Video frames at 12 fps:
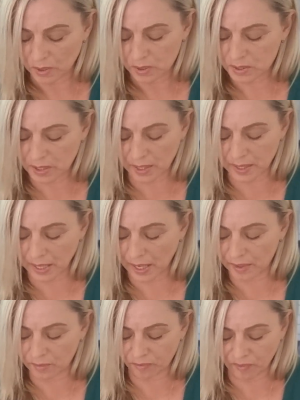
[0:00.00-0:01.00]
See,
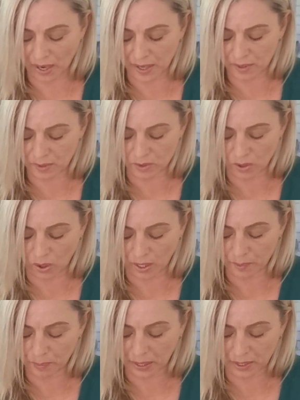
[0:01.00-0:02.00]
again, faded
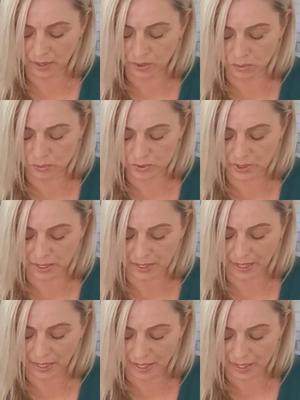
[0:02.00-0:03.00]
Nine of Pentacles
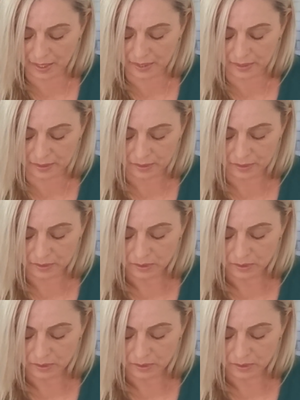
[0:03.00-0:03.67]
again.